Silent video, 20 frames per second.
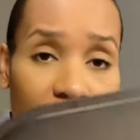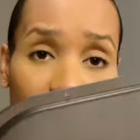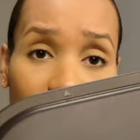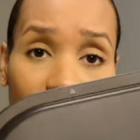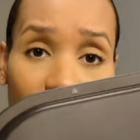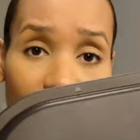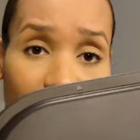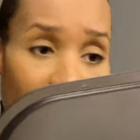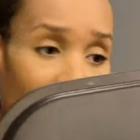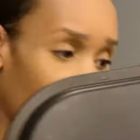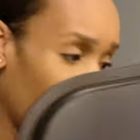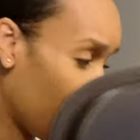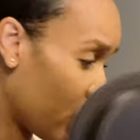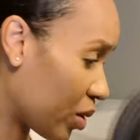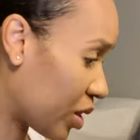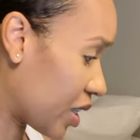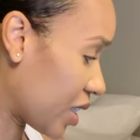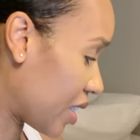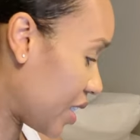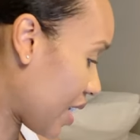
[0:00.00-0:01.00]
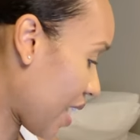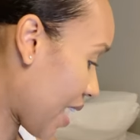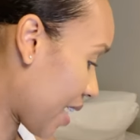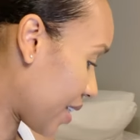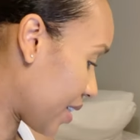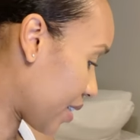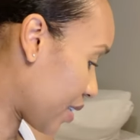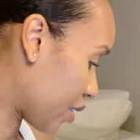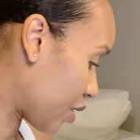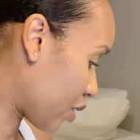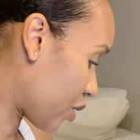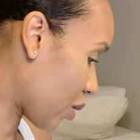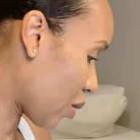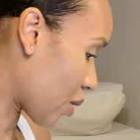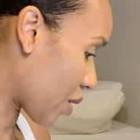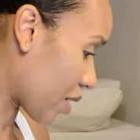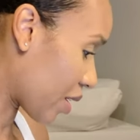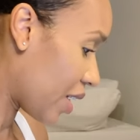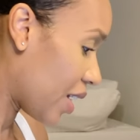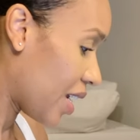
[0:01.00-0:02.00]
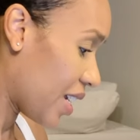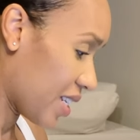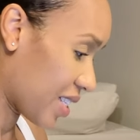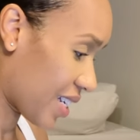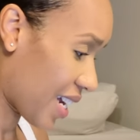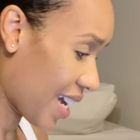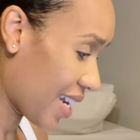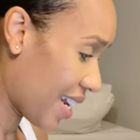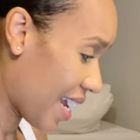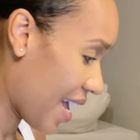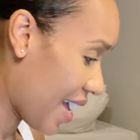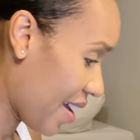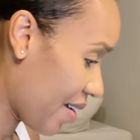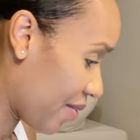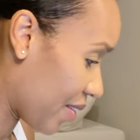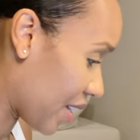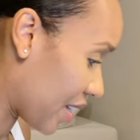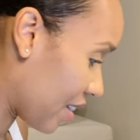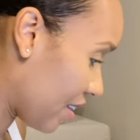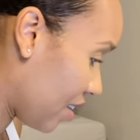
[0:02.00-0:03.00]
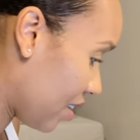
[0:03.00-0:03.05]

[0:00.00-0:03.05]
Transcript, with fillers: too which is nice to store. It's kind of heavy.